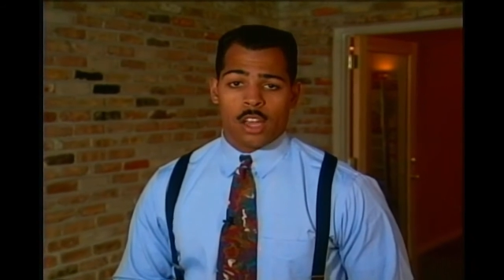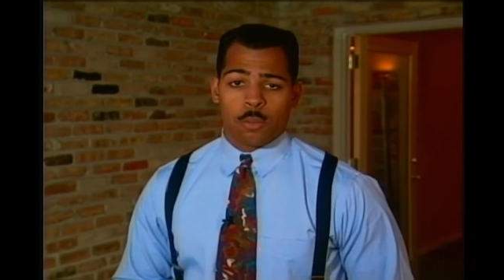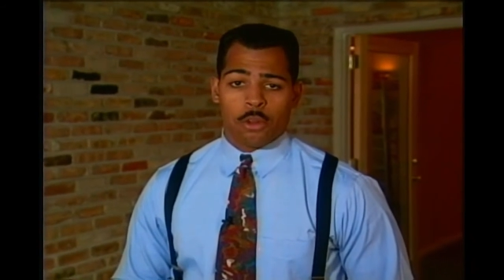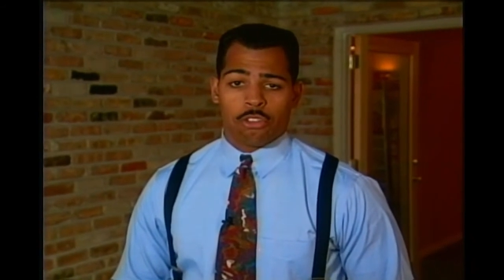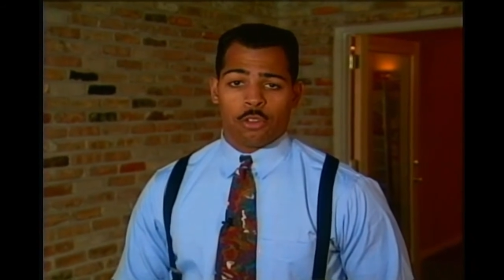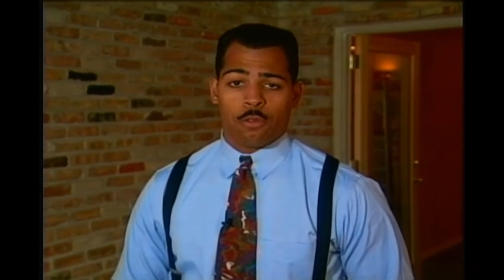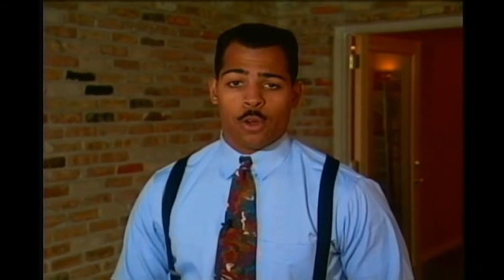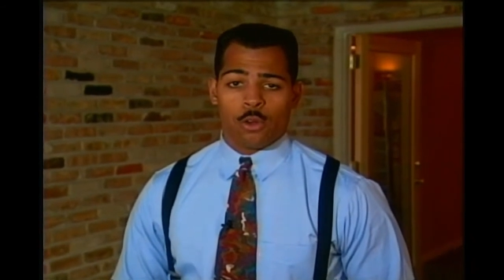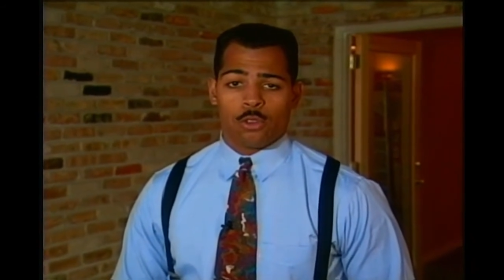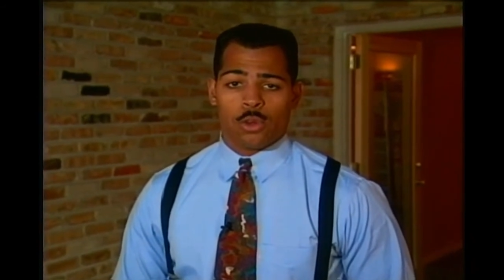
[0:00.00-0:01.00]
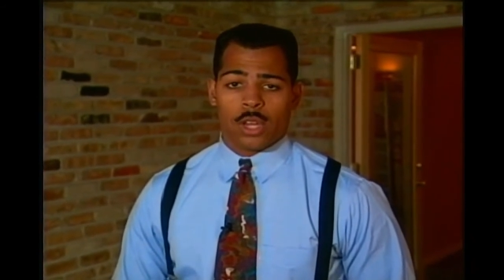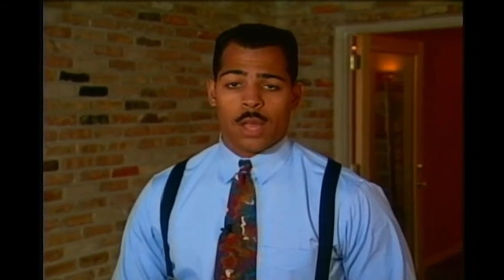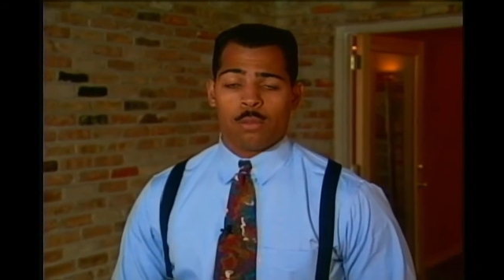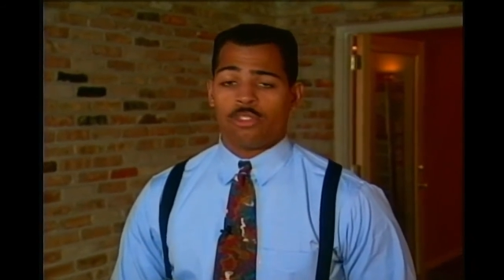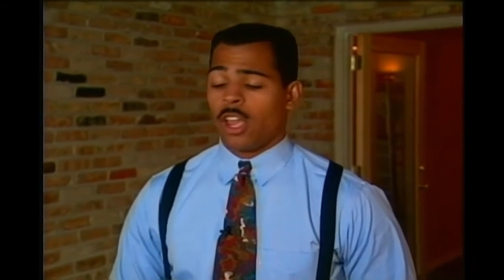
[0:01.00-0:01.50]
especially folks who
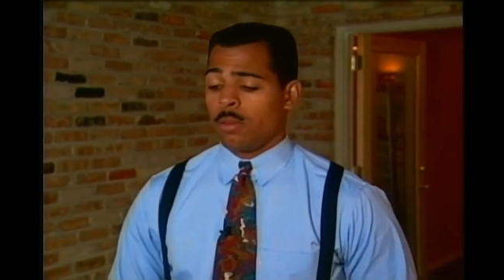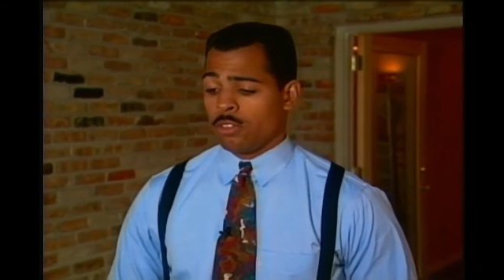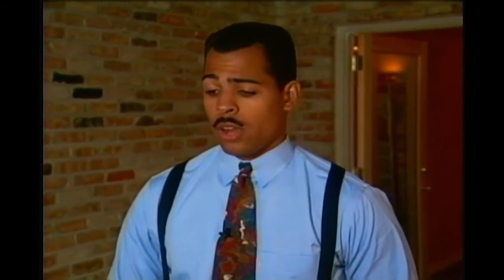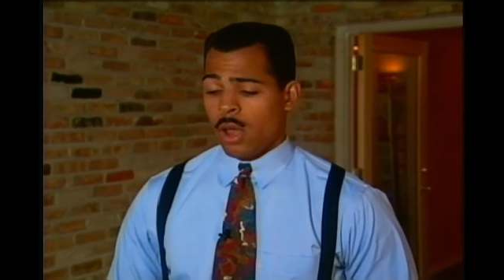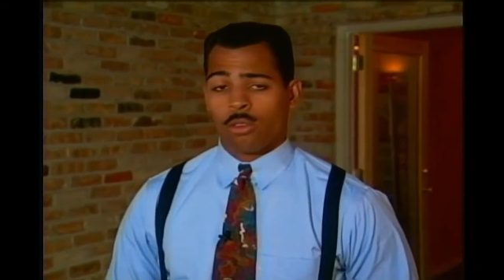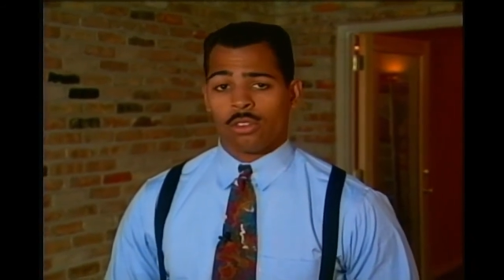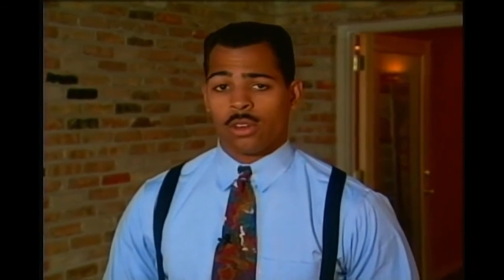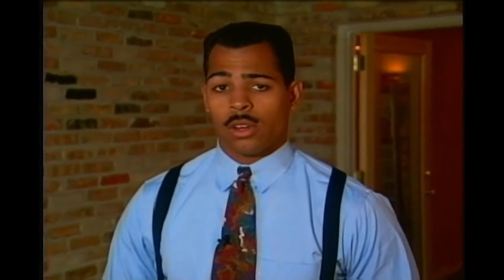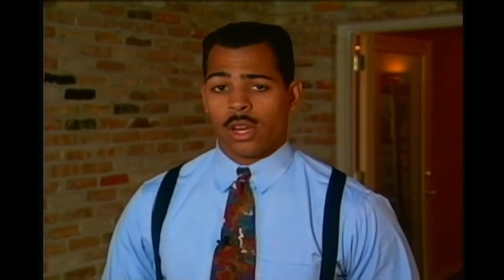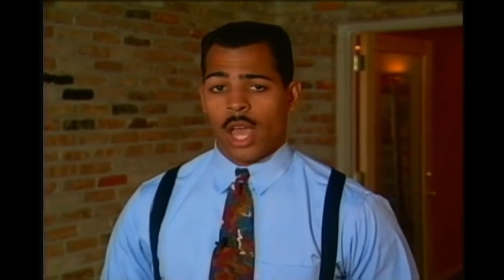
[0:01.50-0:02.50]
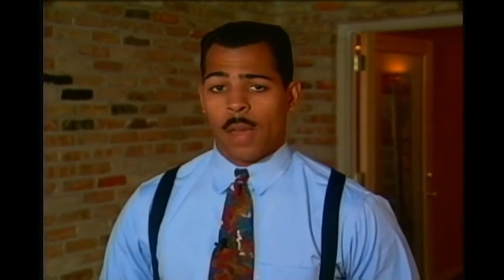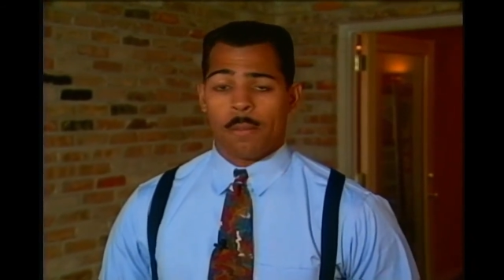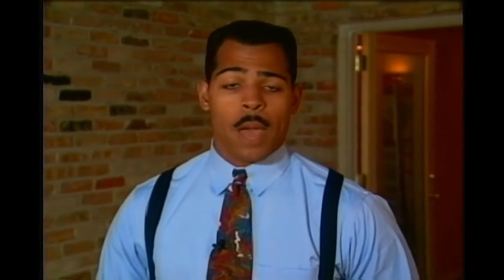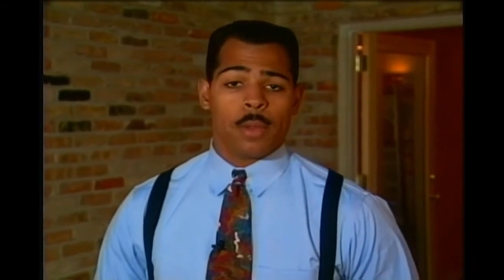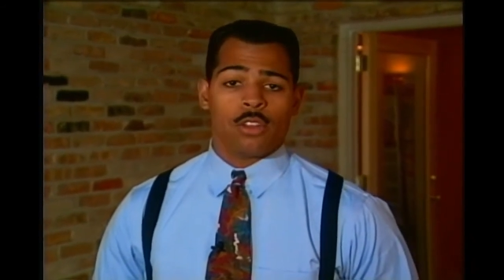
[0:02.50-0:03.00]
claim James Nelson
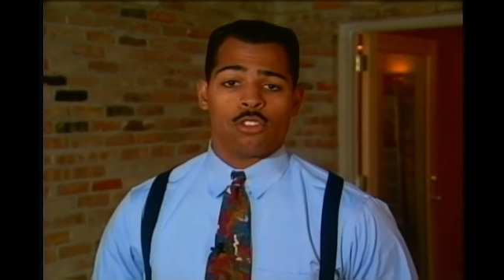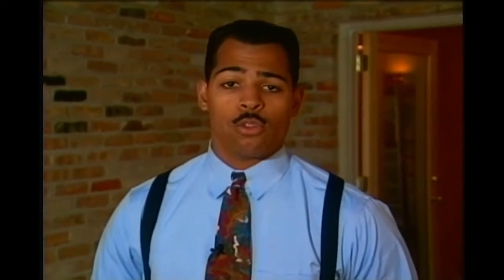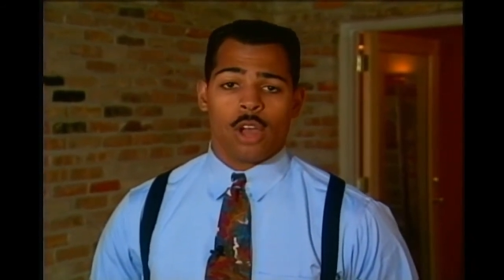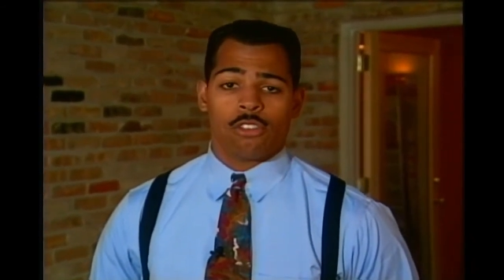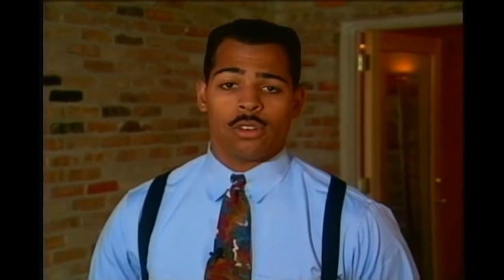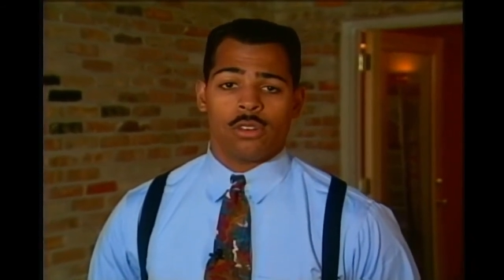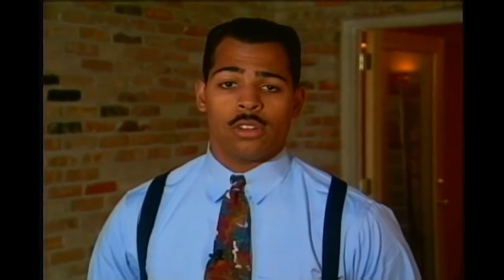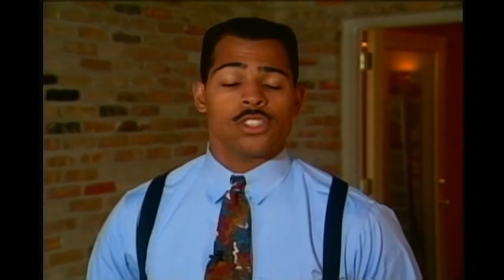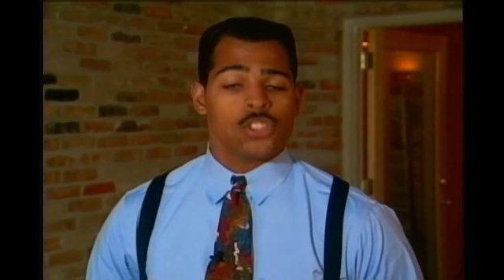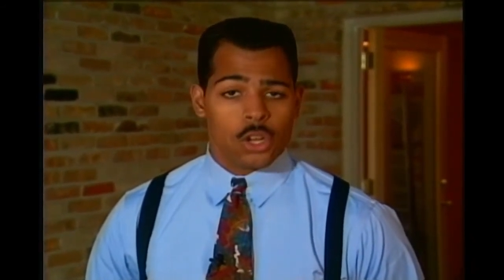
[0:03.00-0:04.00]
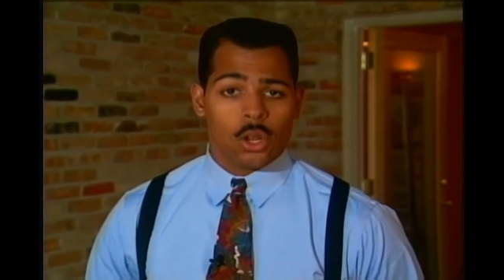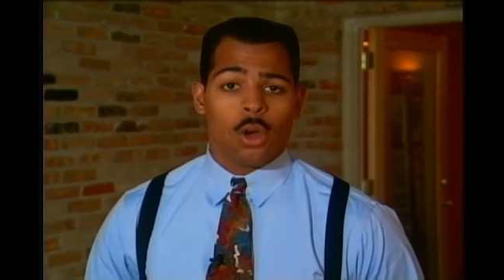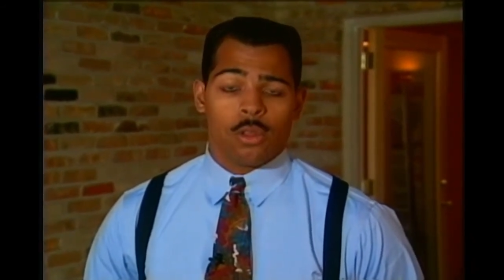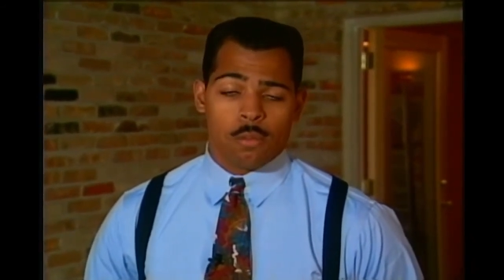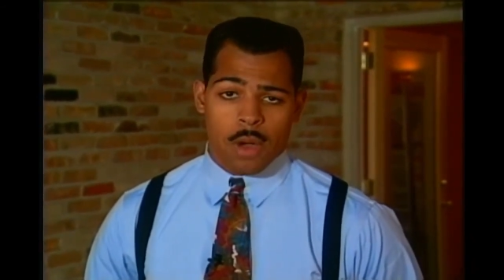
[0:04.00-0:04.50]
and Bama Construction still
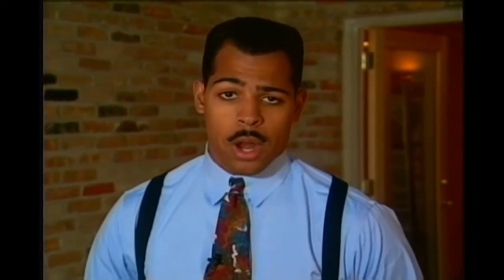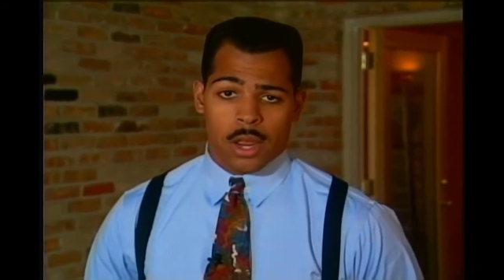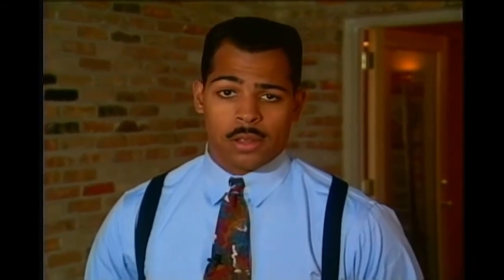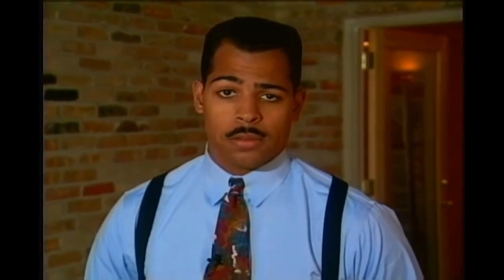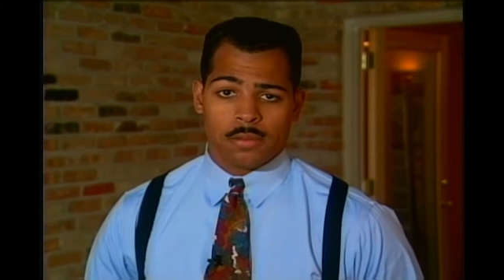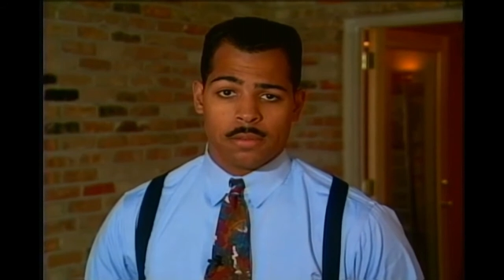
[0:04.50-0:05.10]
owe them money.